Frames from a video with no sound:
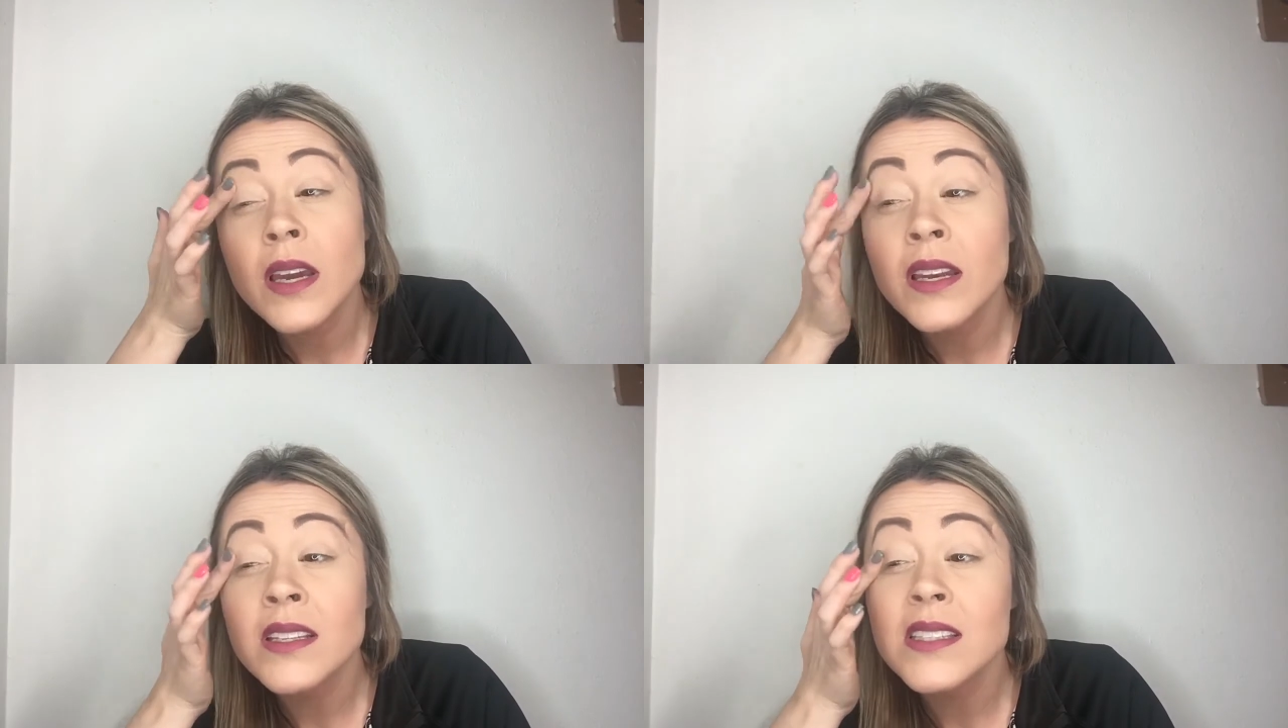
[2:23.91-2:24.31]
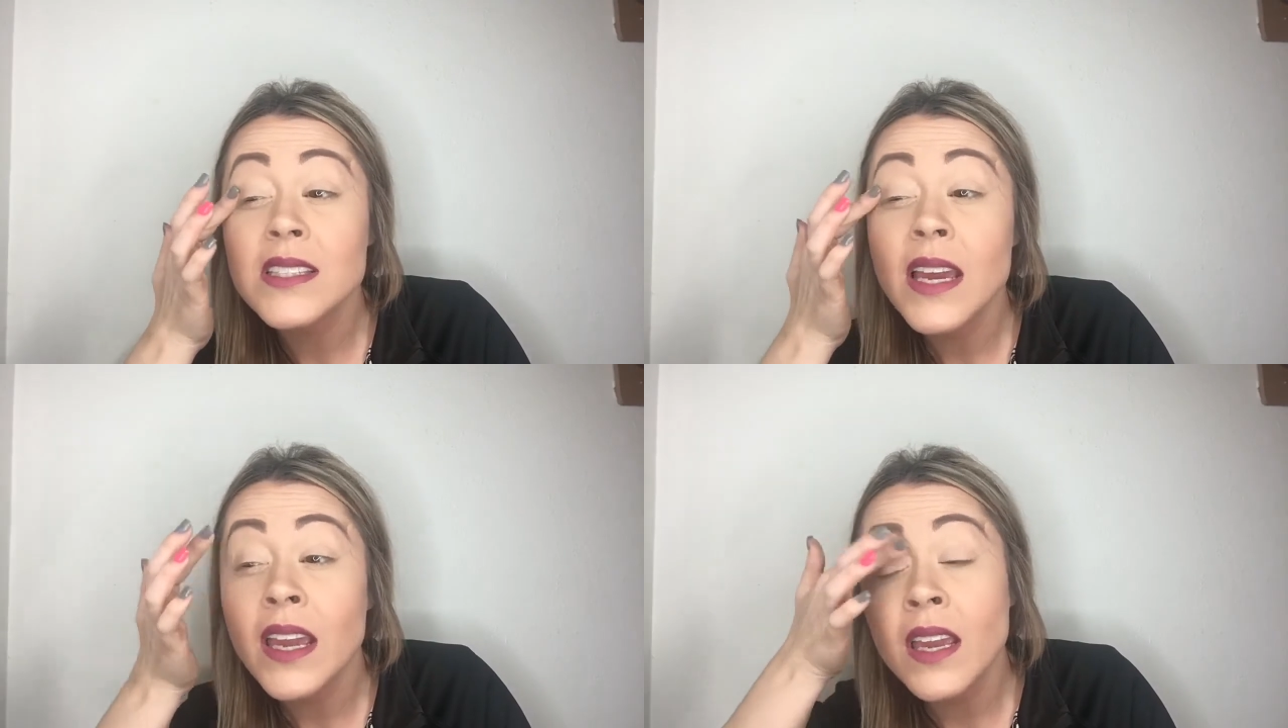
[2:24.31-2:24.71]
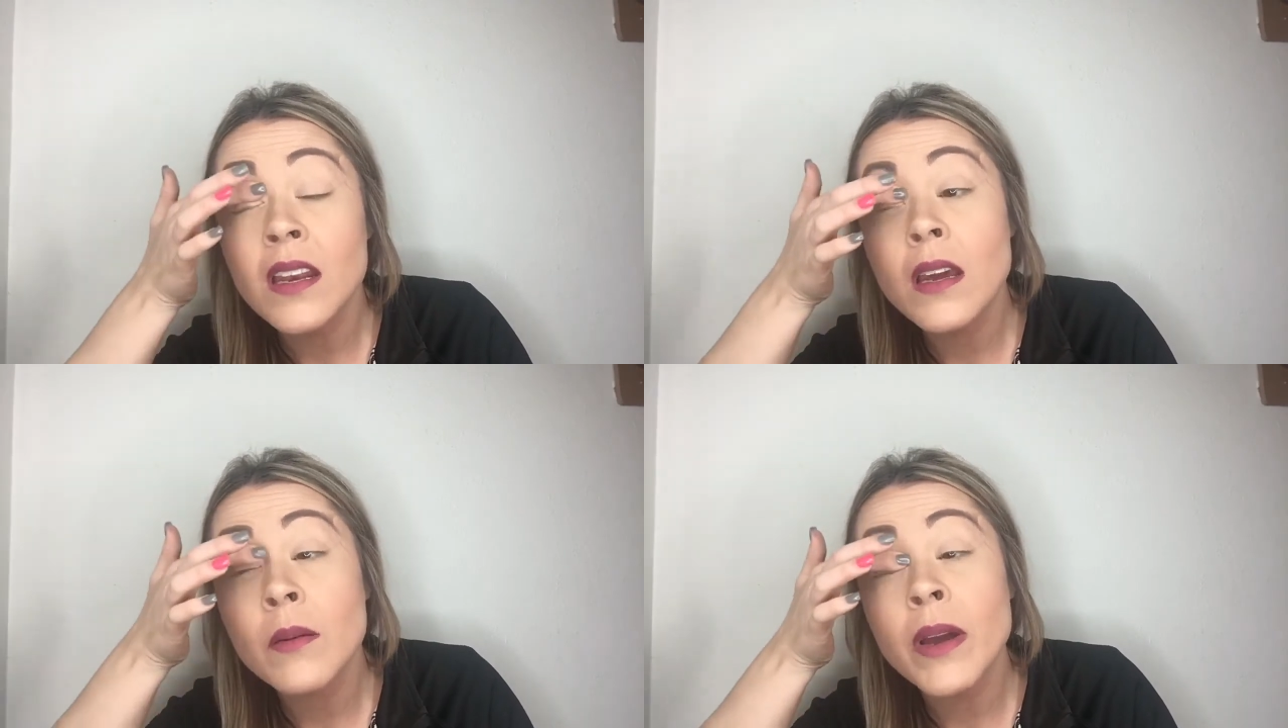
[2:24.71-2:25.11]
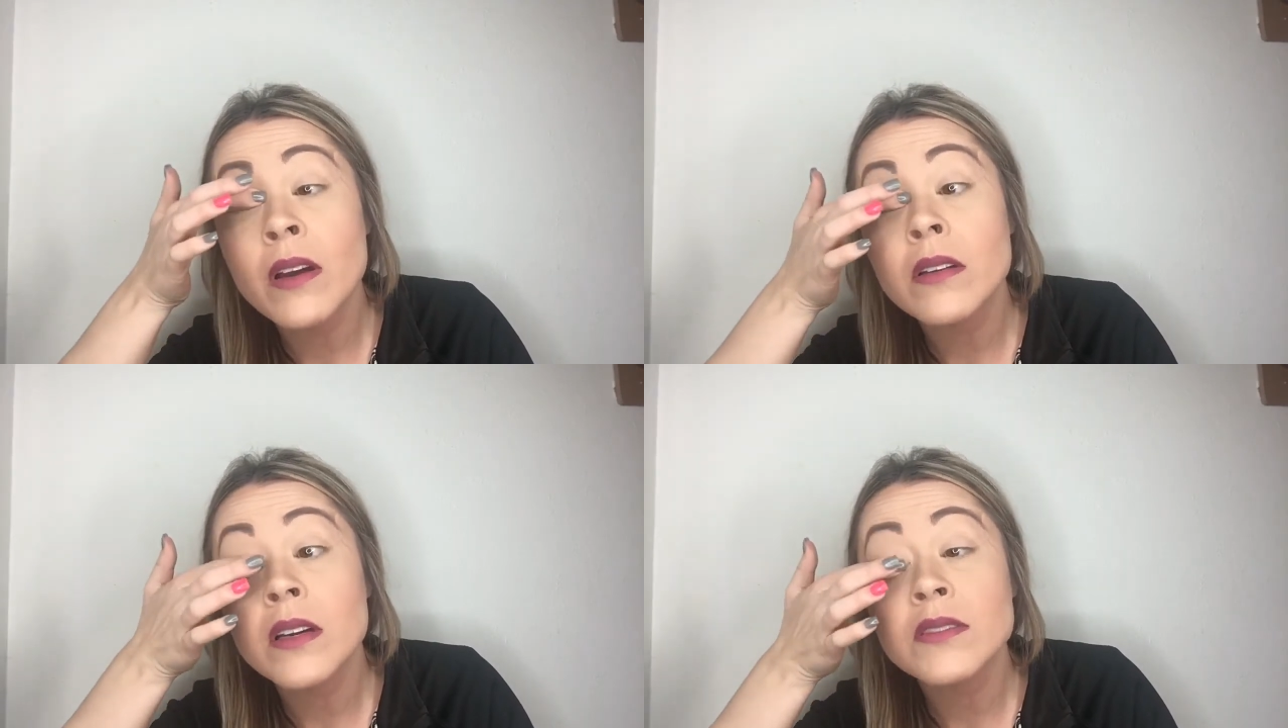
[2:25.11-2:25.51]
an insane
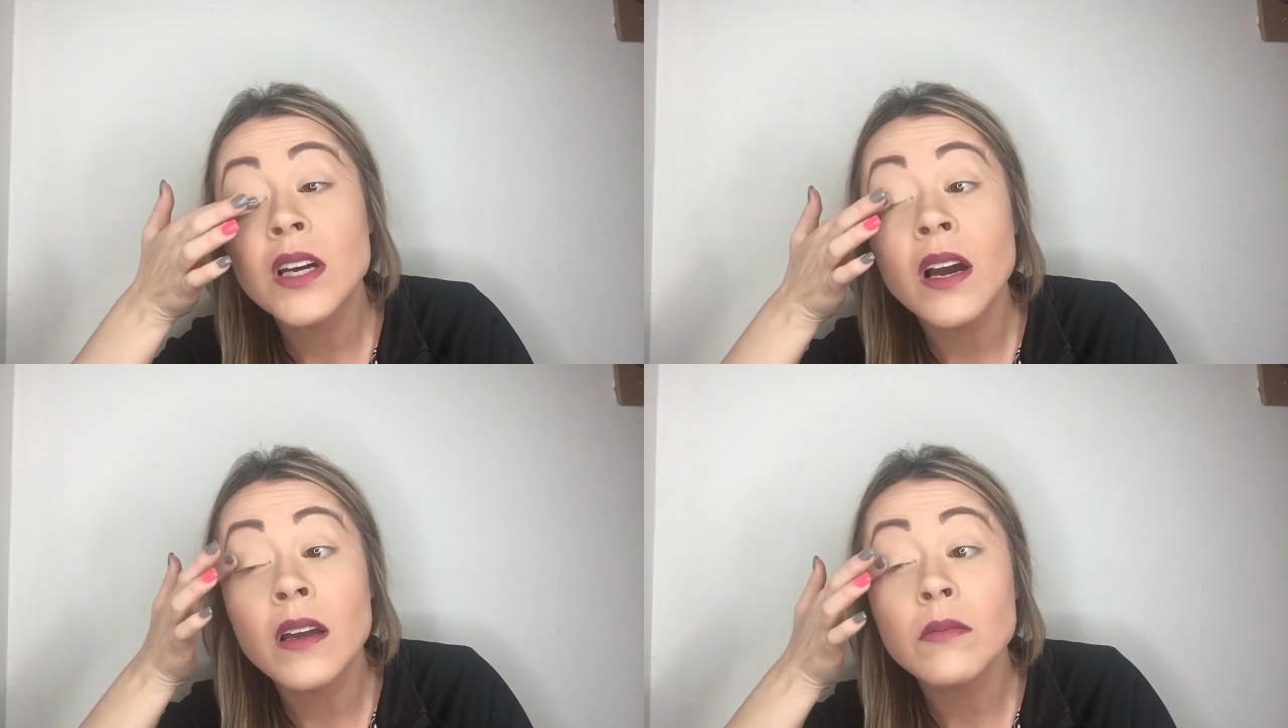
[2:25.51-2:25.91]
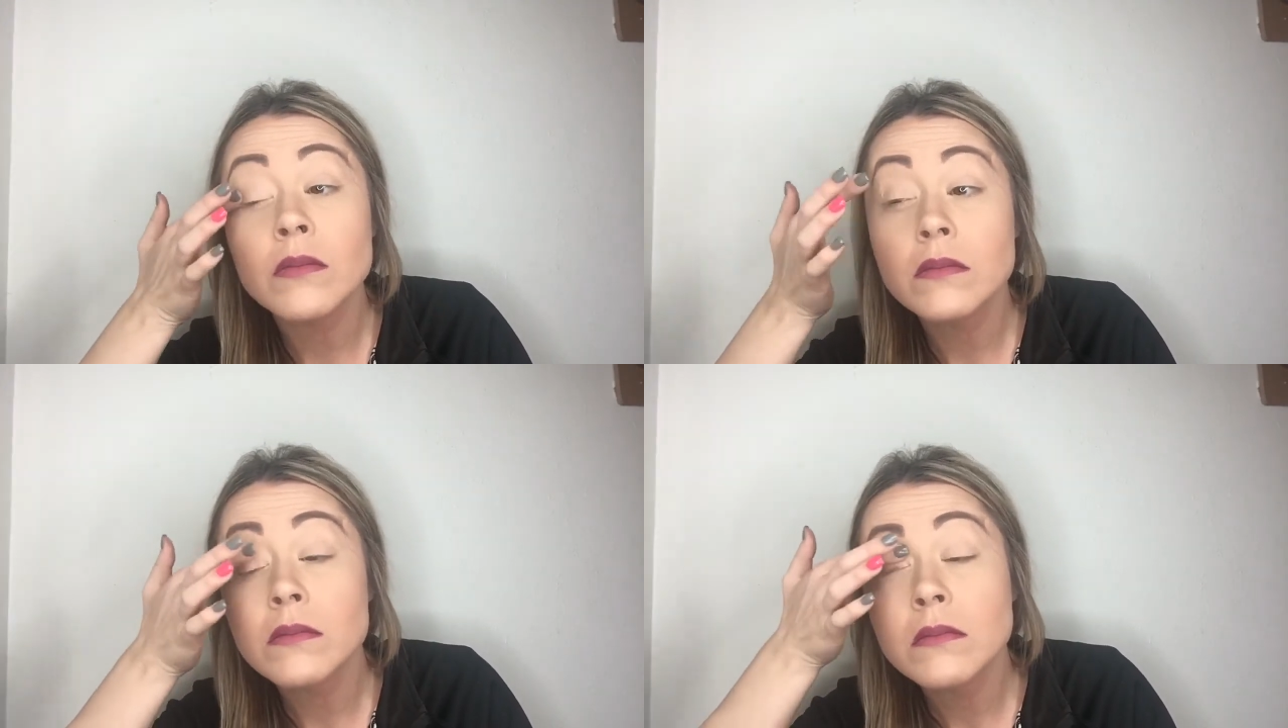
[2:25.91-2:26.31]
amount of time.